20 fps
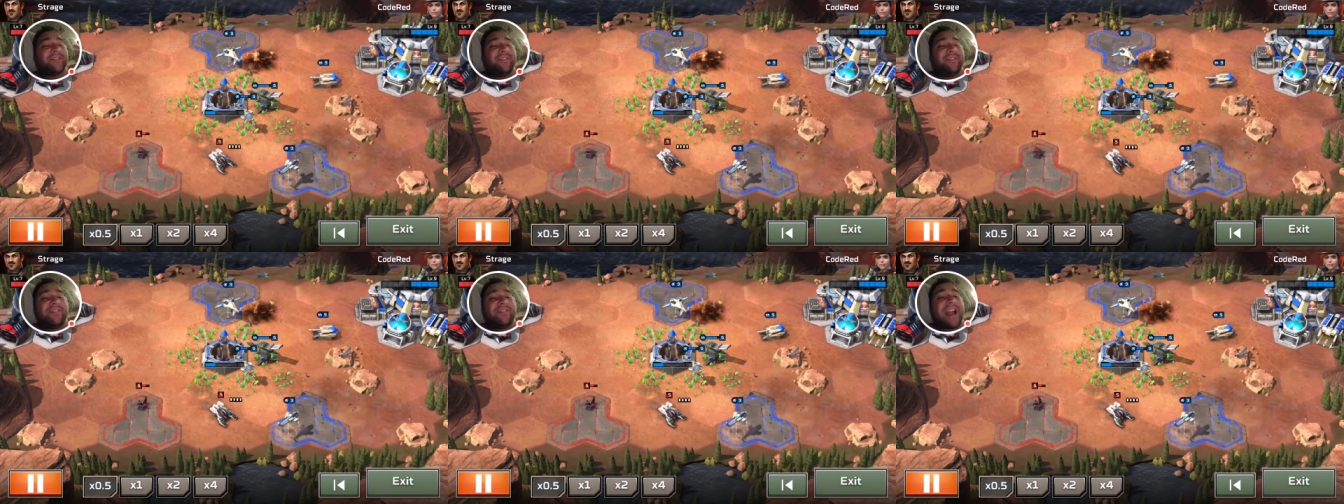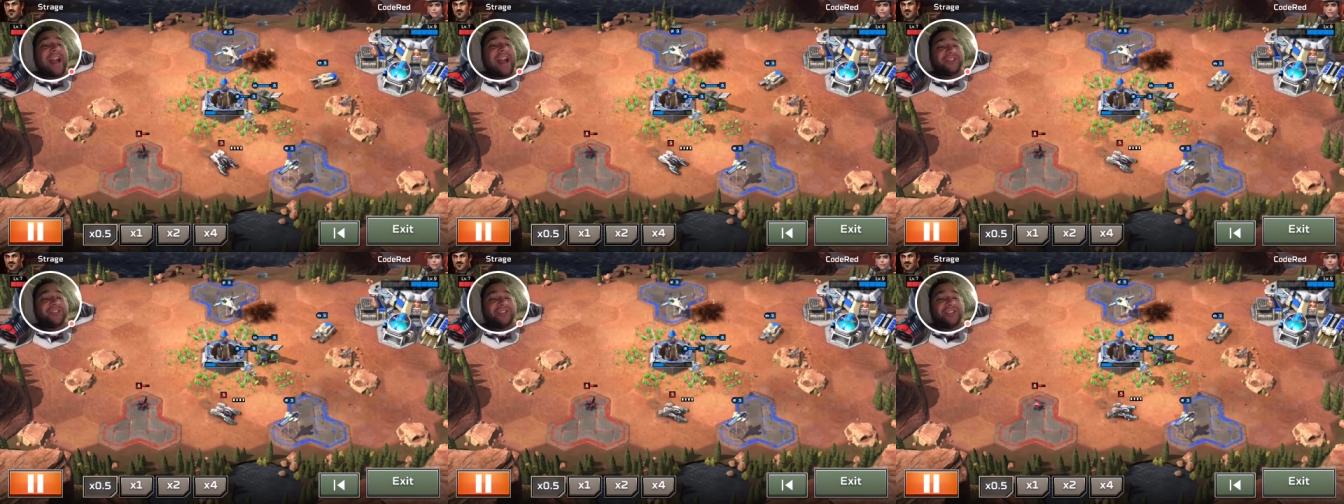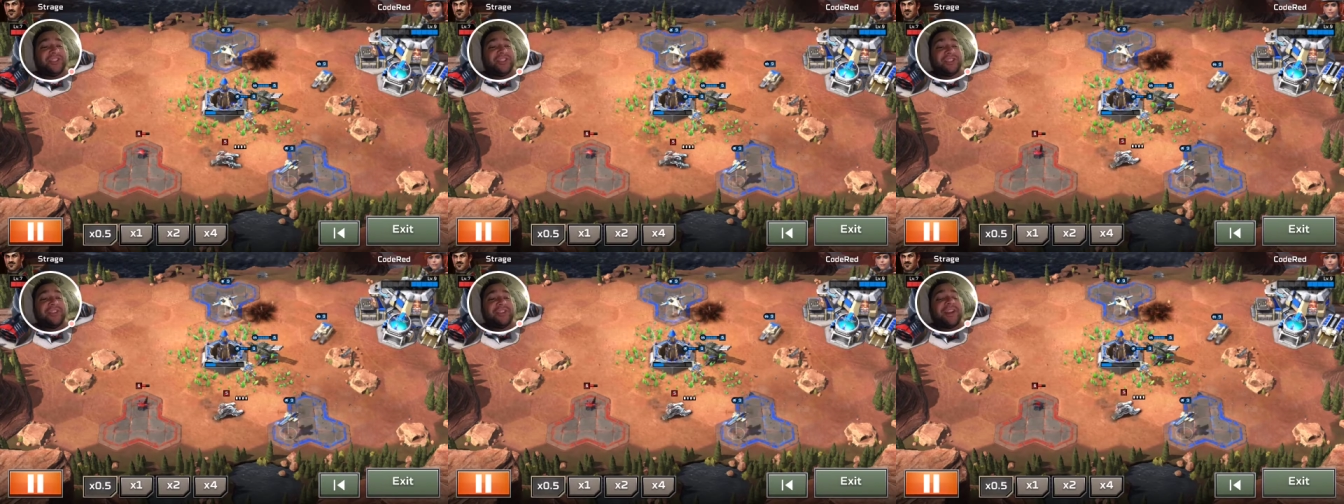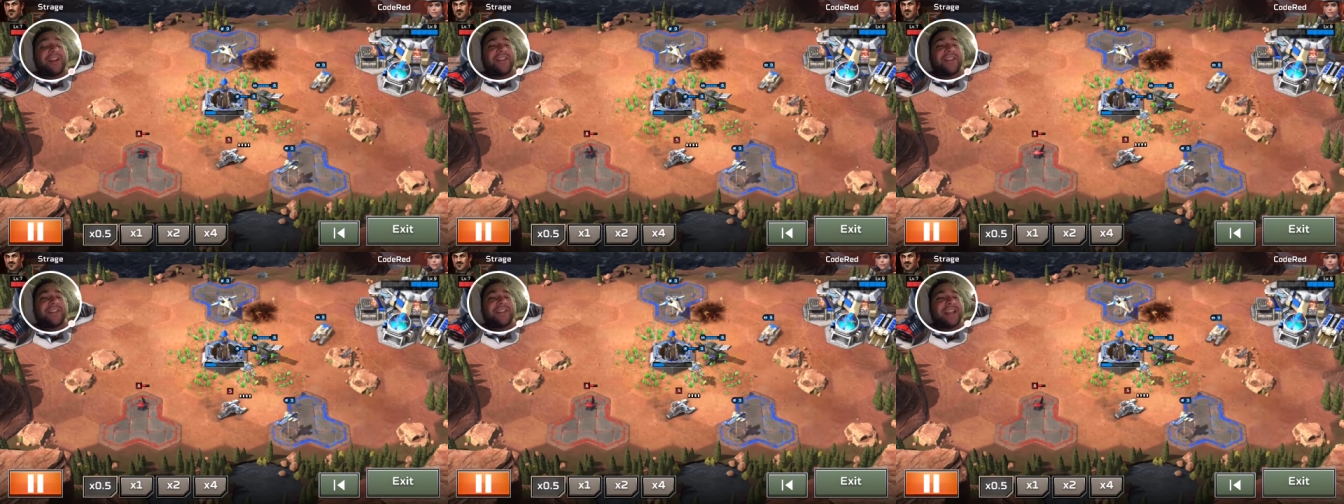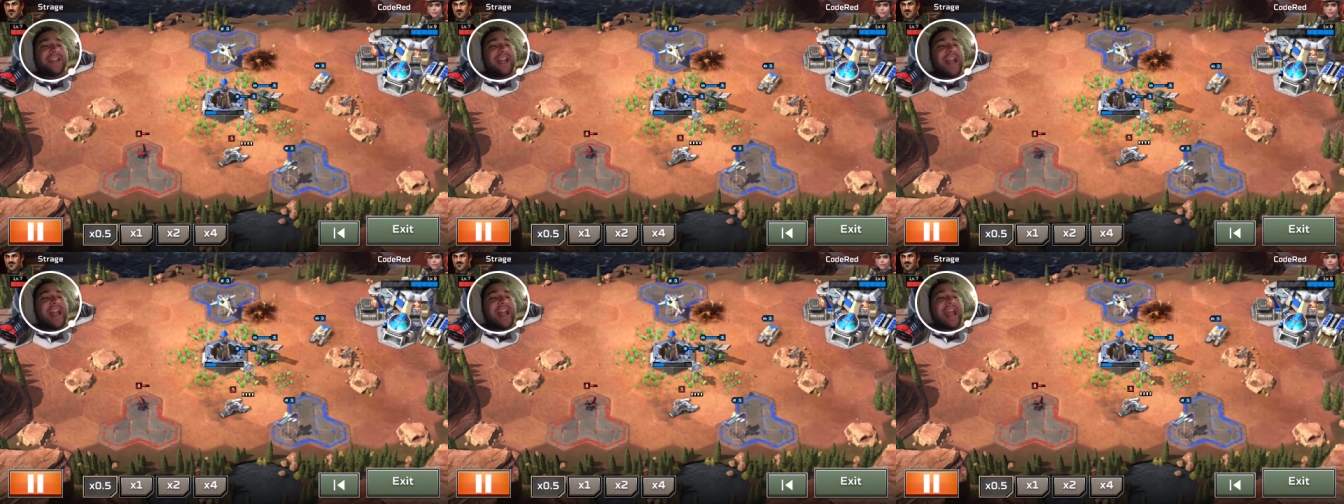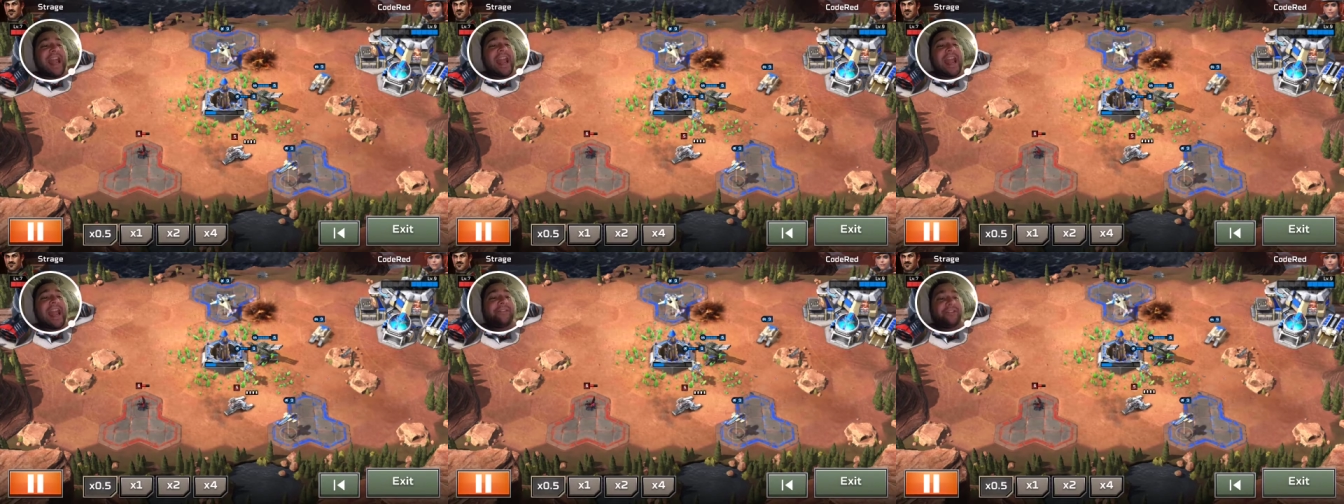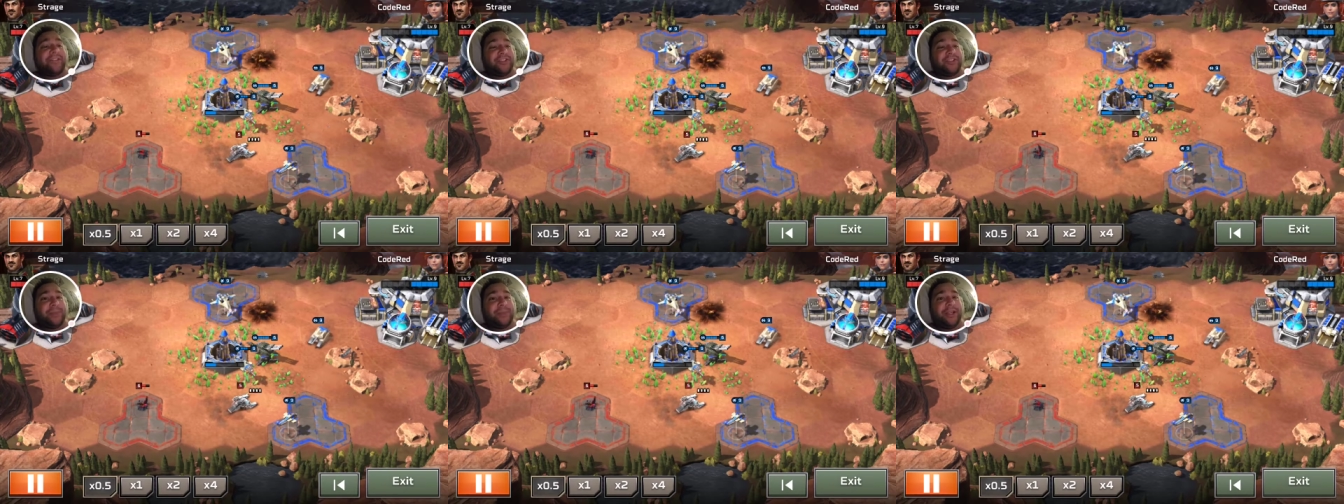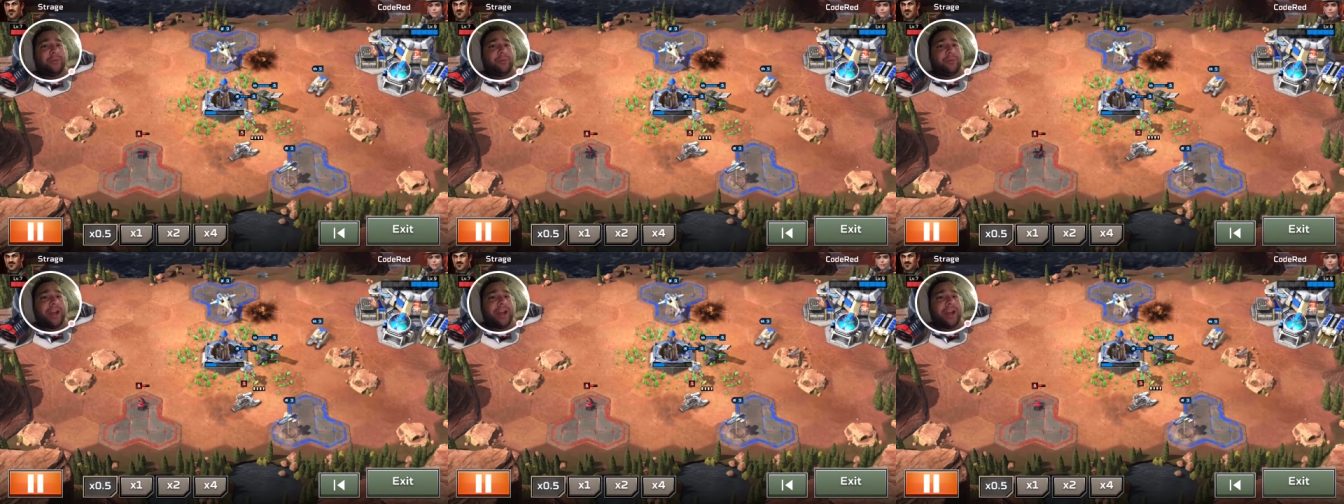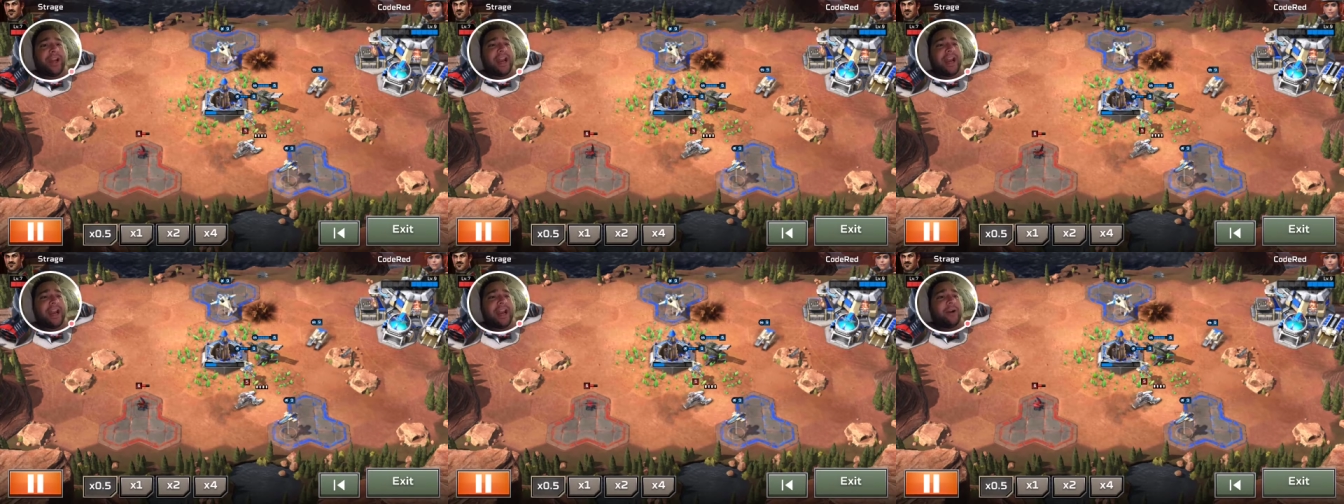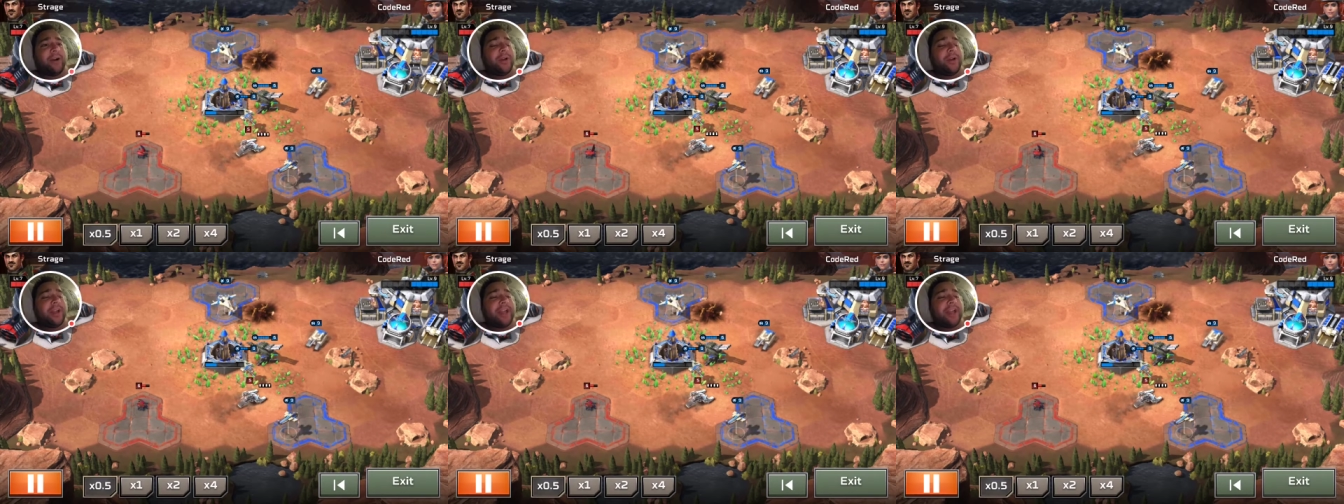fastest. I got this at half speed right now.